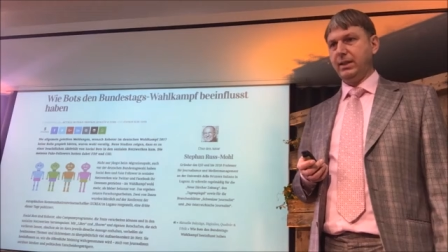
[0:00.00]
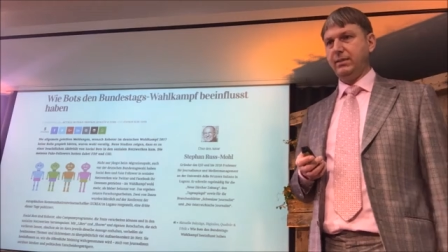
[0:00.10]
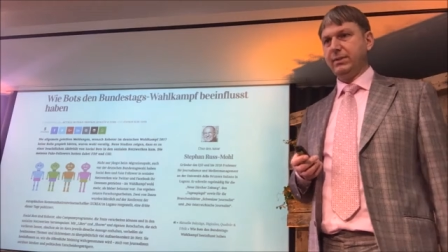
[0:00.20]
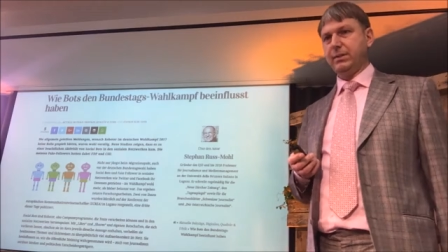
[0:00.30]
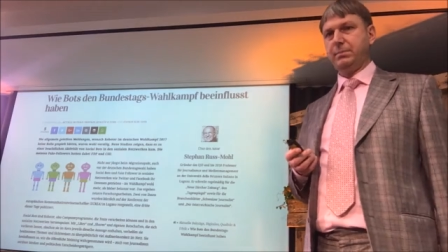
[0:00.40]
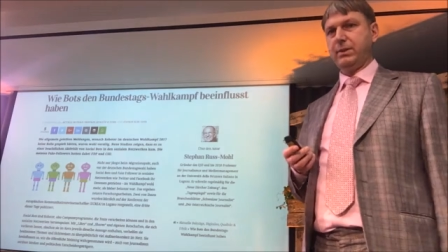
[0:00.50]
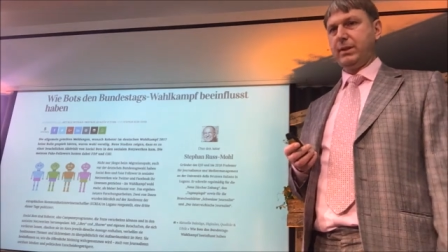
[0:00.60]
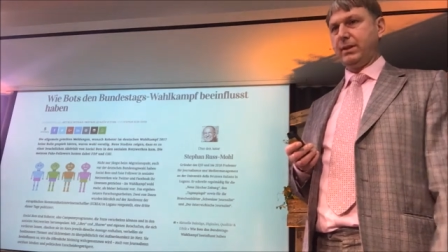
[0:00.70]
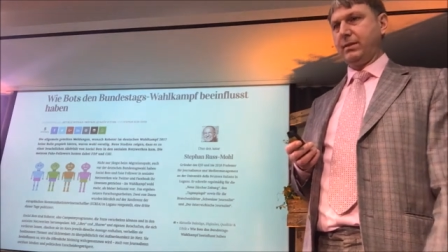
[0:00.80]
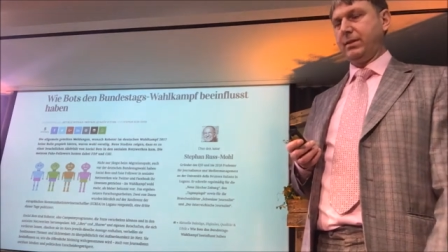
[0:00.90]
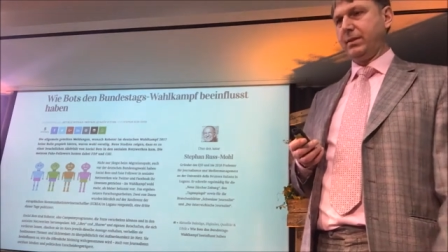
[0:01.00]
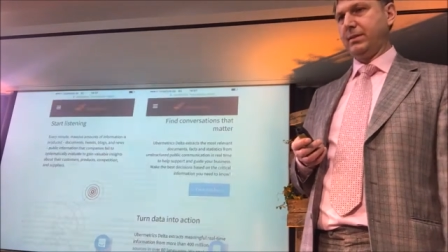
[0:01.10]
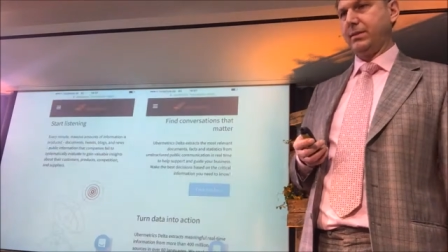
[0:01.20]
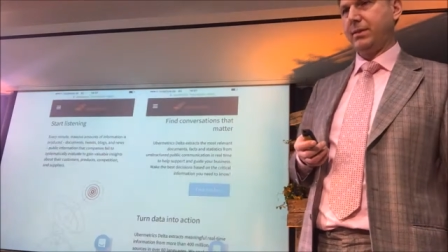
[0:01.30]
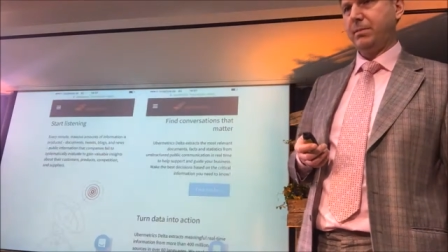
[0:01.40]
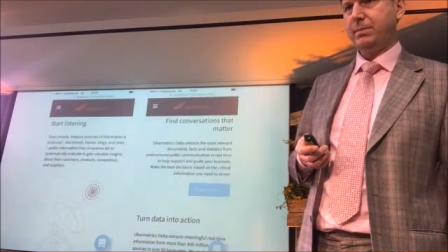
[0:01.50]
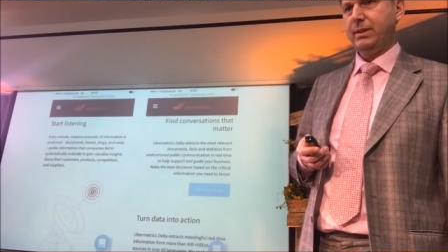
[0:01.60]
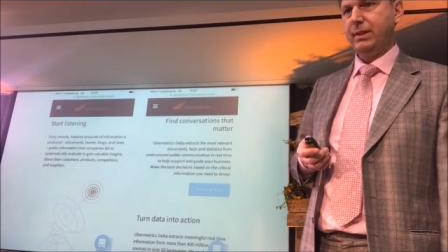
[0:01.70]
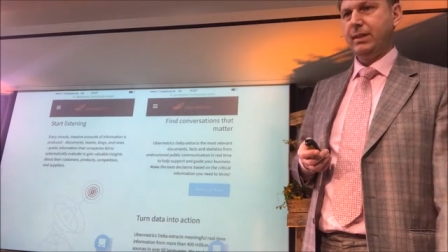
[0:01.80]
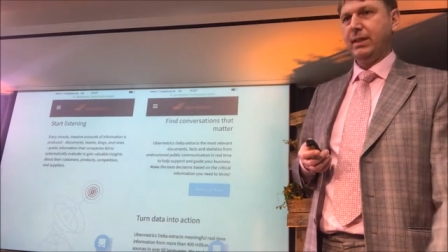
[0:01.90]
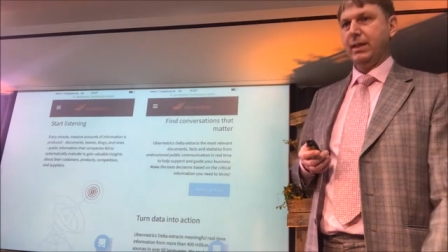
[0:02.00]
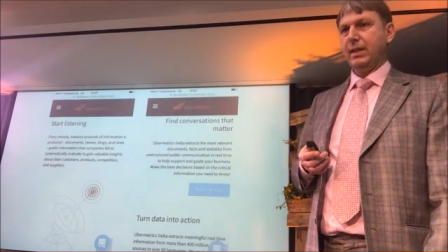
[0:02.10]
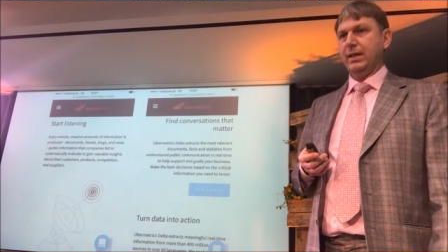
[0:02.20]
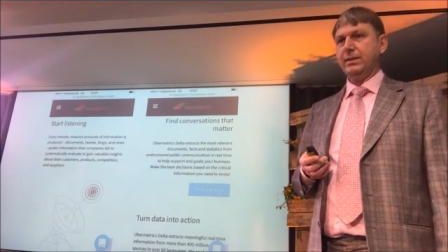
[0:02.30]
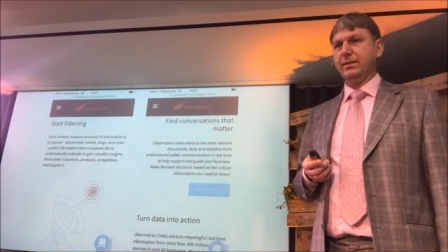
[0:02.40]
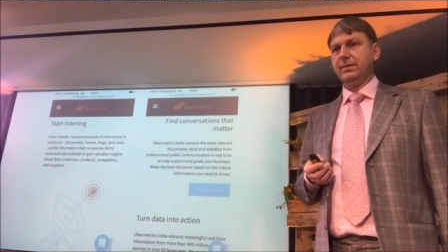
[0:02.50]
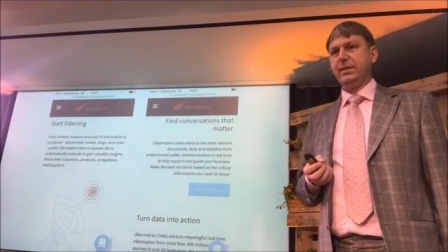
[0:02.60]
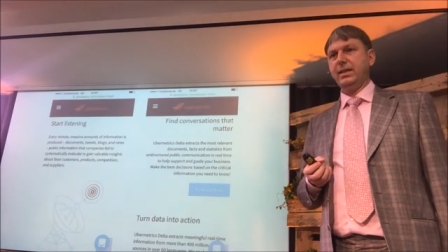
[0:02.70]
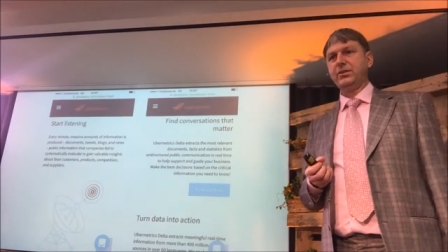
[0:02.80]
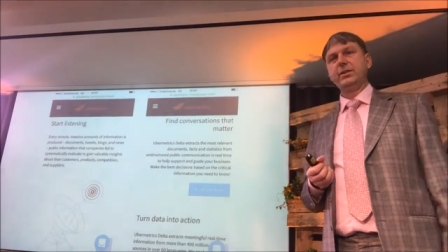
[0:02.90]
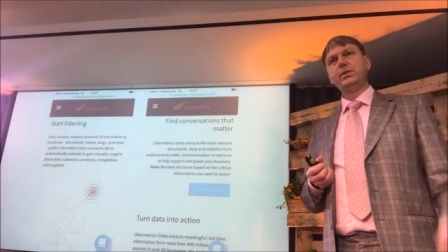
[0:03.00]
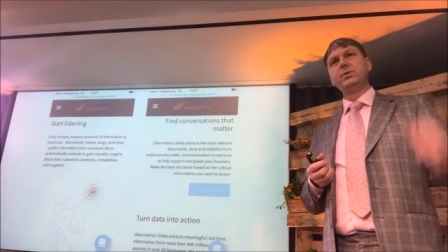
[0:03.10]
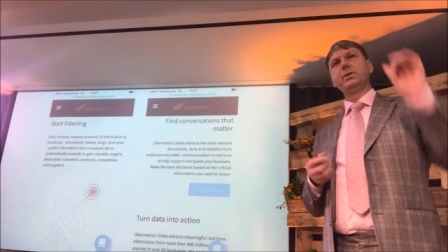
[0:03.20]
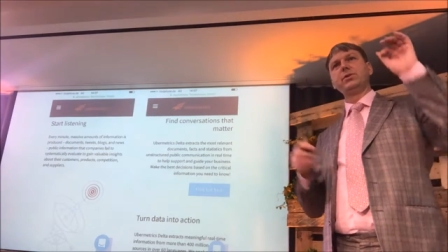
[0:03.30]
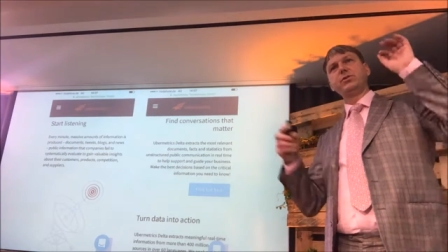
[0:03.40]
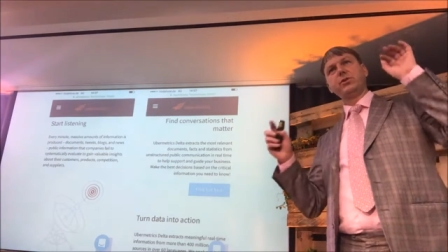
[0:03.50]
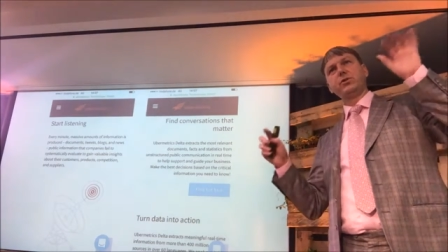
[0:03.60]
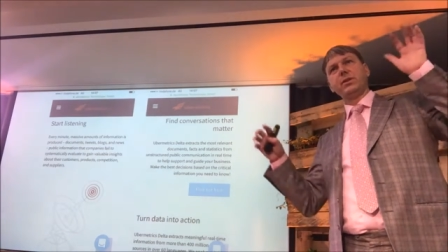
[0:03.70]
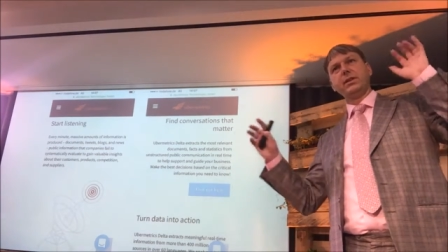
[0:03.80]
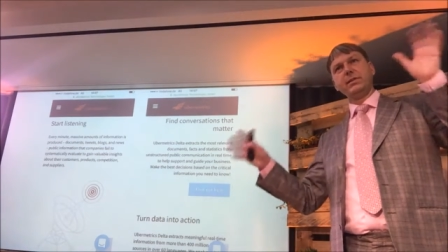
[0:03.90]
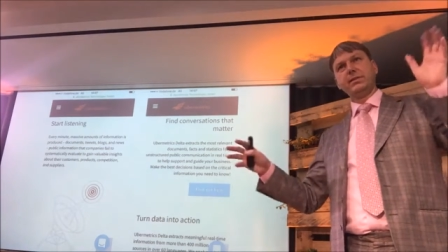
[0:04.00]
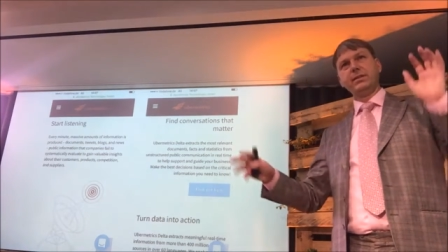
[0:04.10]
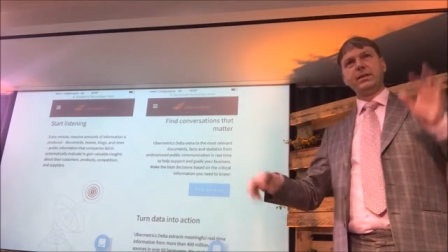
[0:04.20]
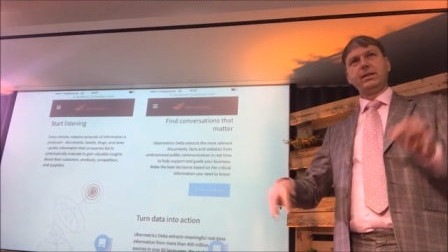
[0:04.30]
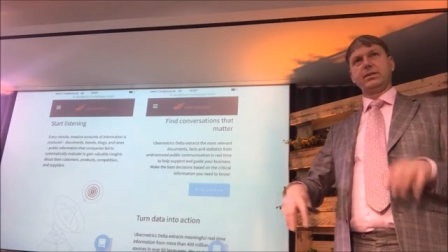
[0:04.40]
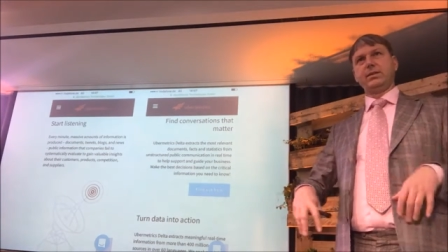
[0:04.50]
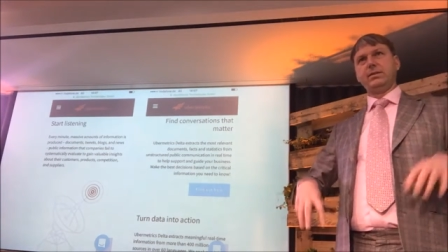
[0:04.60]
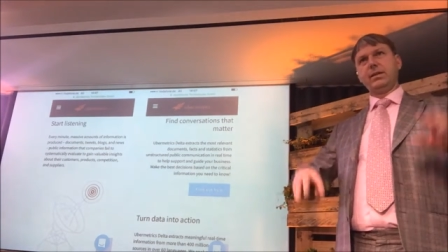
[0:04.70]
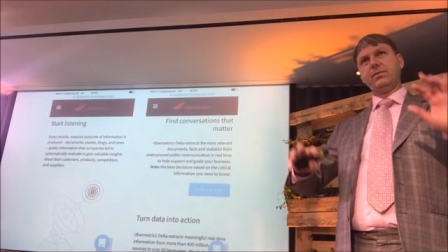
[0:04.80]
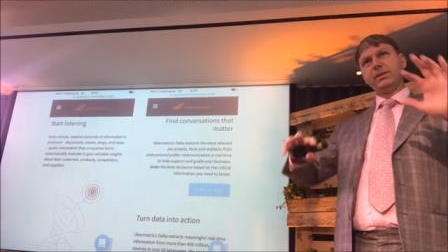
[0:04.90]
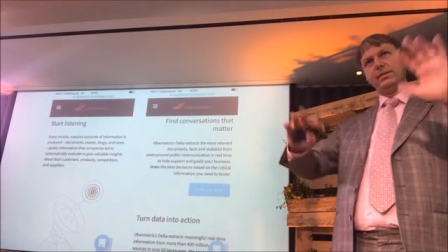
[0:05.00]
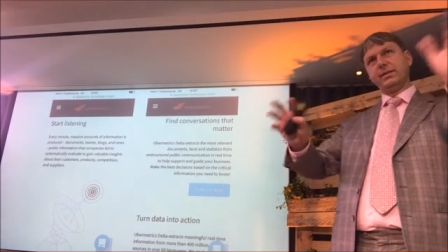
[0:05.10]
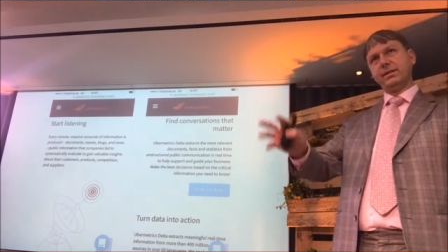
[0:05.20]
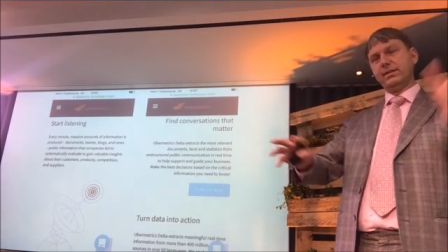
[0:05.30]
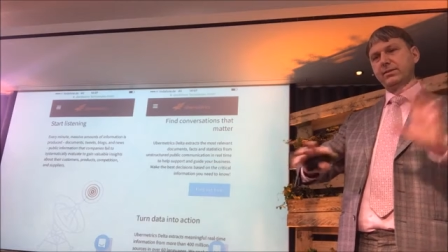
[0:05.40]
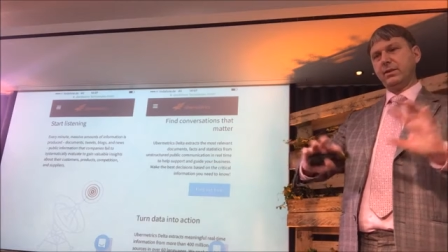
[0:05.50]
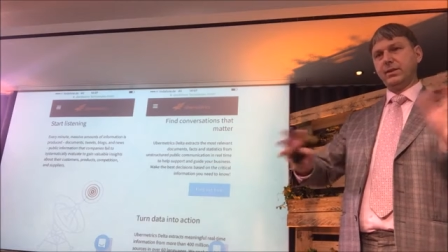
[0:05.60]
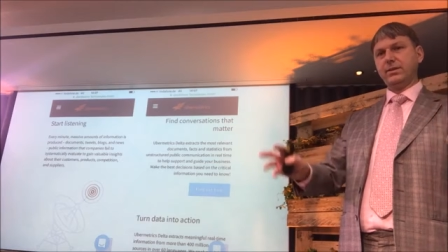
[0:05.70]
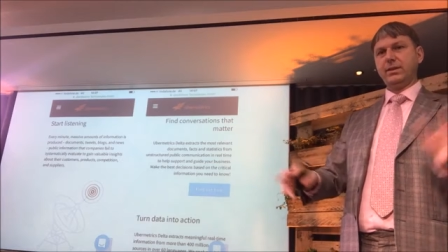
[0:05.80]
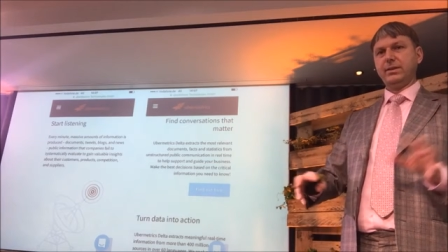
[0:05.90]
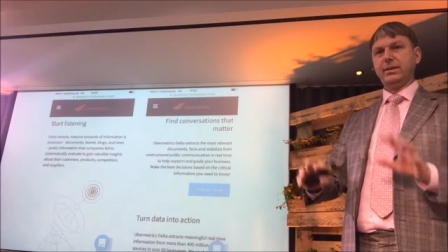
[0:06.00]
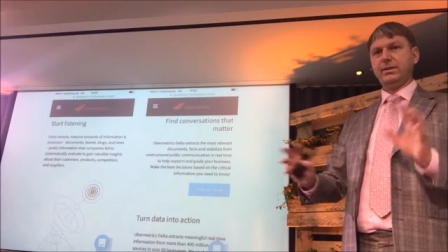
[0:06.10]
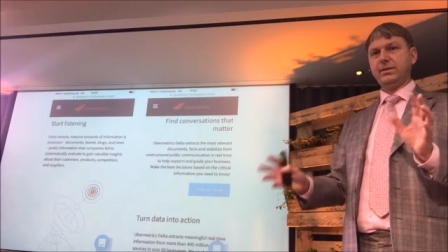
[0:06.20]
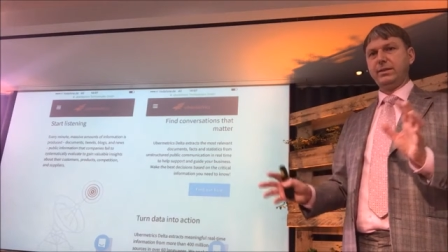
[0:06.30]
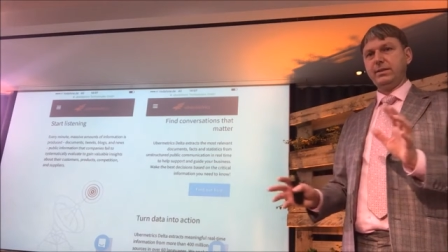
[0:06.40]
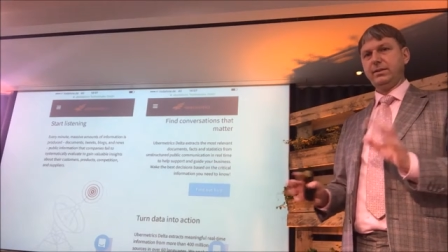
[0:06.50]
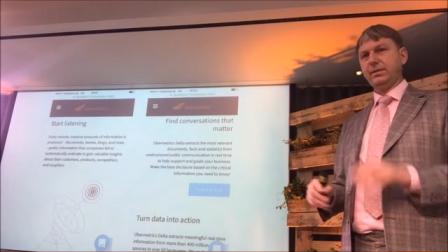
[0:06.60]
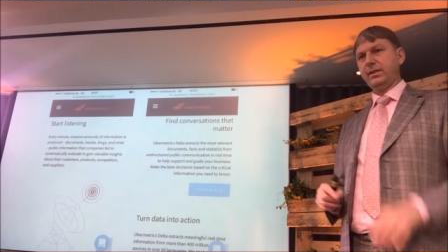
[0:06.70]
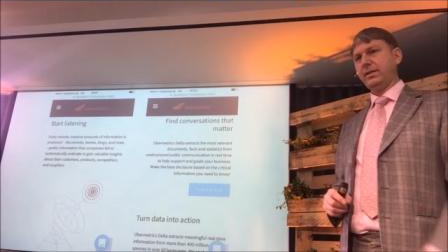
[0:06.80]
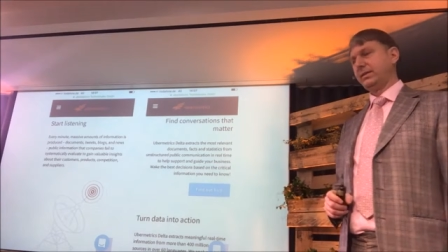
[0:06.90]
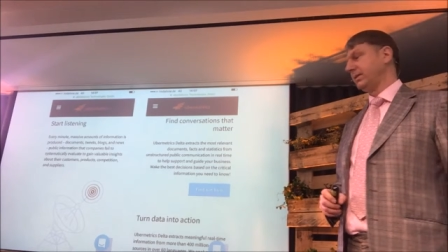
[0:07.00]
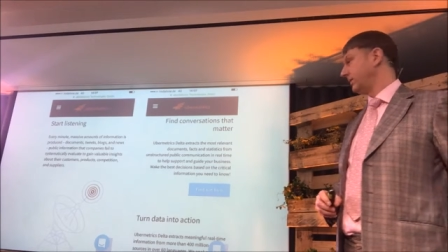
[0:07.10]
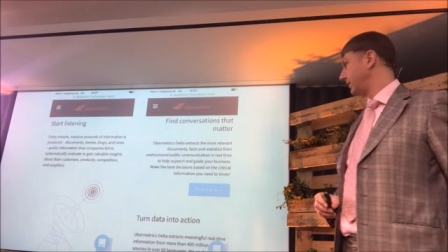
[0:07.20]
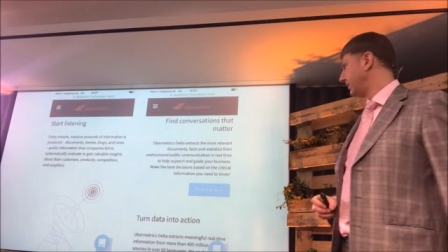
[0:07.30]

even in Berlin, there's a company that is actually doing social listening on everything that's going on in the internet and